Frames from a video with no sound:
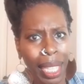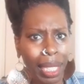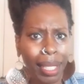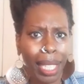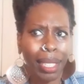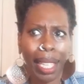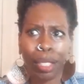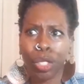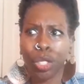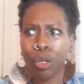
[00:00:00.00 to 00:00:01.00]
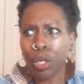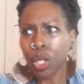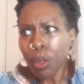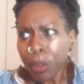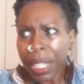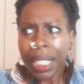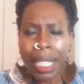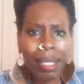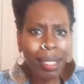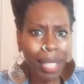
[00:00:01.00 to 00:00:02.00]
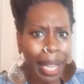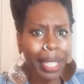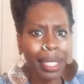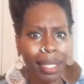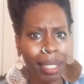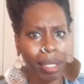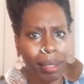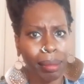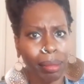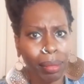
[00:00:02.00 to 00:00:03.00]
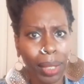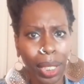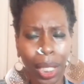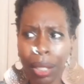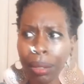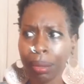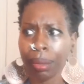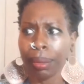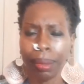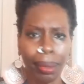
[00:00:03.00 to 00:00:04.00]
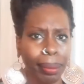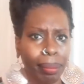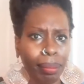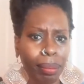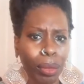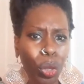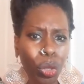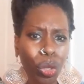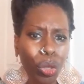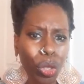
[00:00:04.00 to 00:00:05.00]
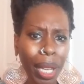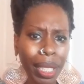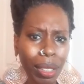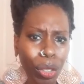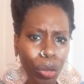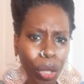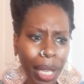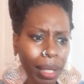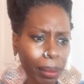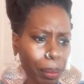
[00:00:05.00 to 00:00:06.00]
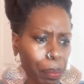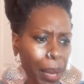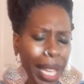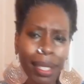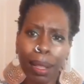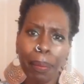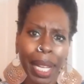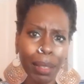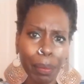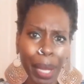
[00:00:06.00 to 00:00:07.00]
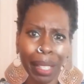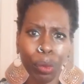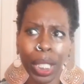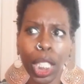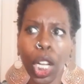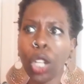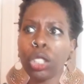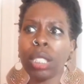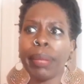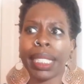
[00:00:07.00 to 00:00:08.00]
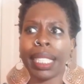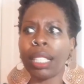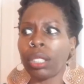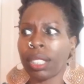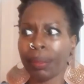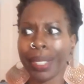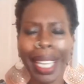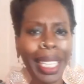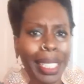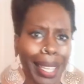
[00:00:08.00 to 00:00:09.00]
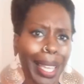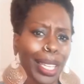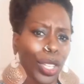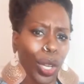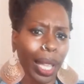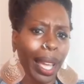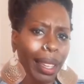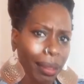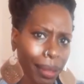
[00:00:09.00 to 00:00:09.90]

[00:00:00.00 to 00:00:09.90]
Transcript: That's you feeling slighted, and you know you trying to pay somebody back with the ultimate guilt of taking your life.